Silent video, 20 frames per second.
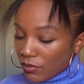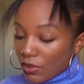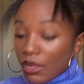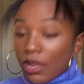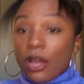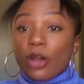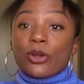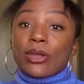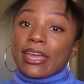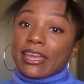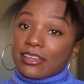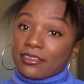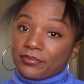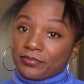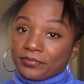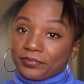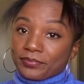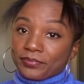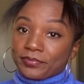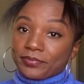Okay,
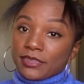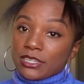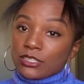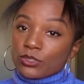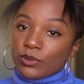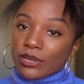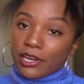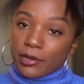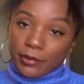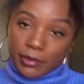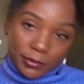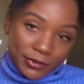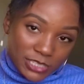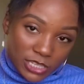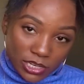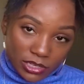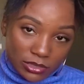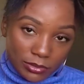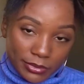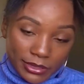this is what everybody be
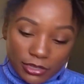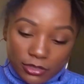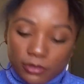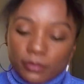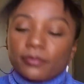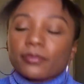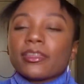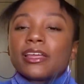talking about.